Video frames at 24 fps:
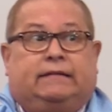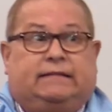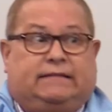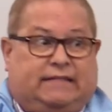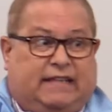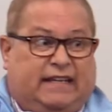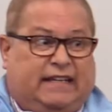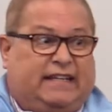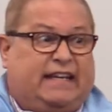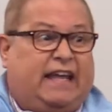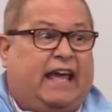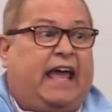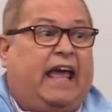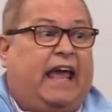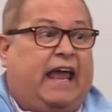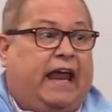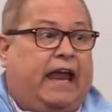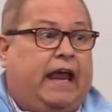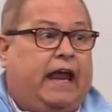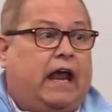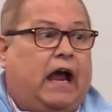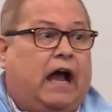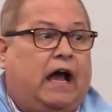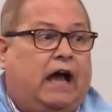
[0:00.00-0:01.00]

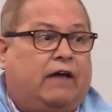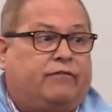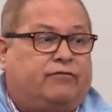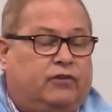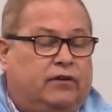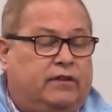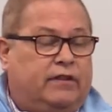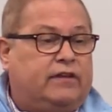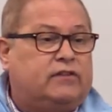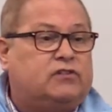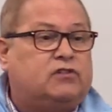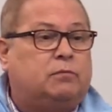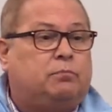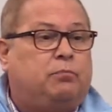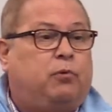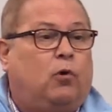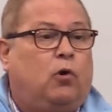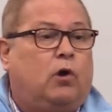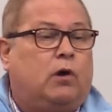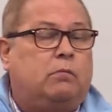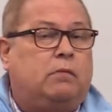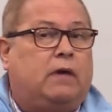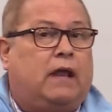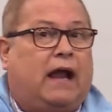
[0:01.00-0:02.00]
today, for this
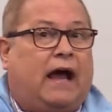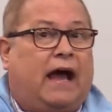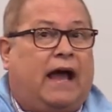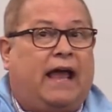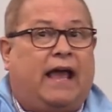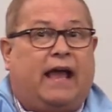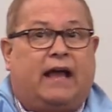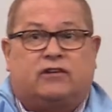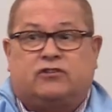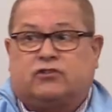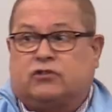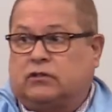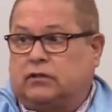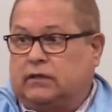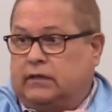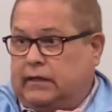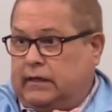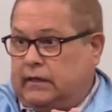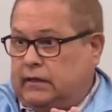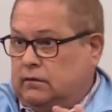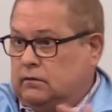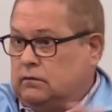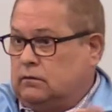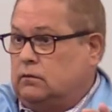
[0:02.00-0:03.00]
appointment, I
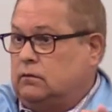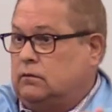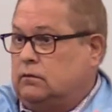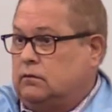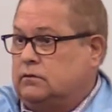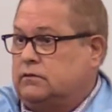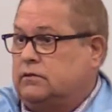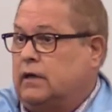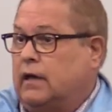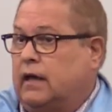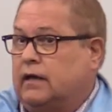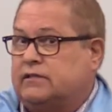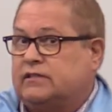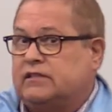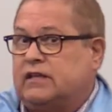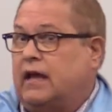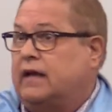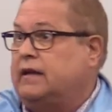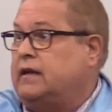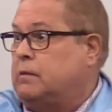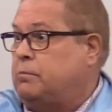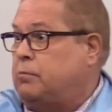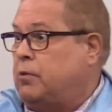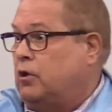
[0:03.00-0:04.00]
actually uh,
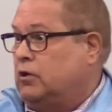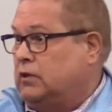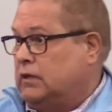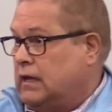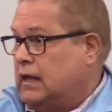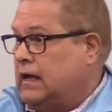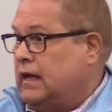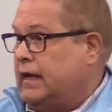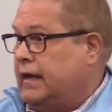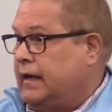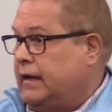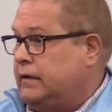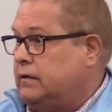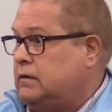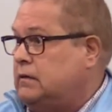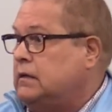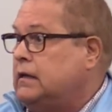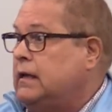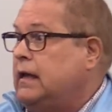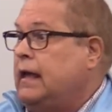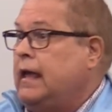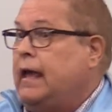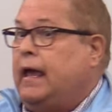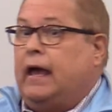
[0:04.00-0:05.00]
signed up online
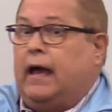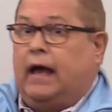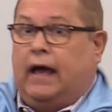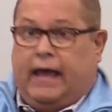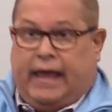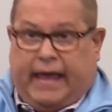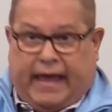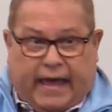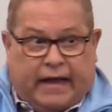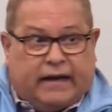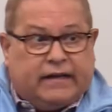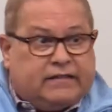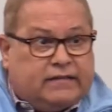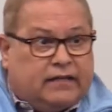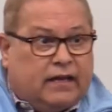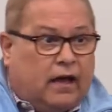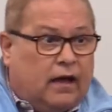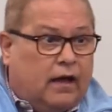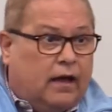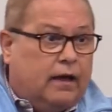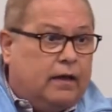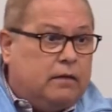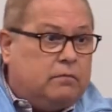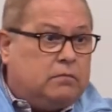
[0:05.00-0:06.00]
ahead of
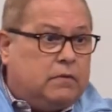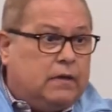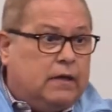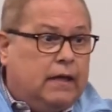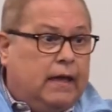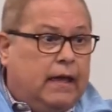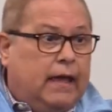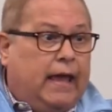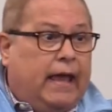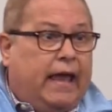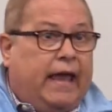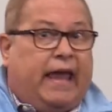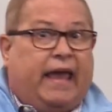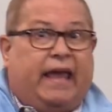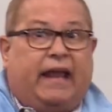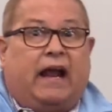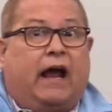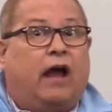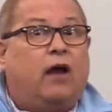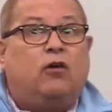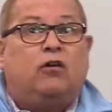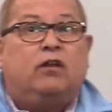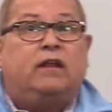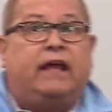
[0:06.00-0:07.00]
time, and
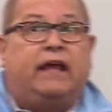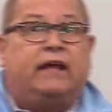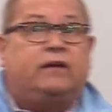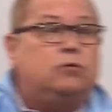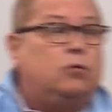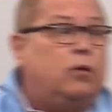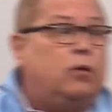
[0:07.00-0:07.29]
I only had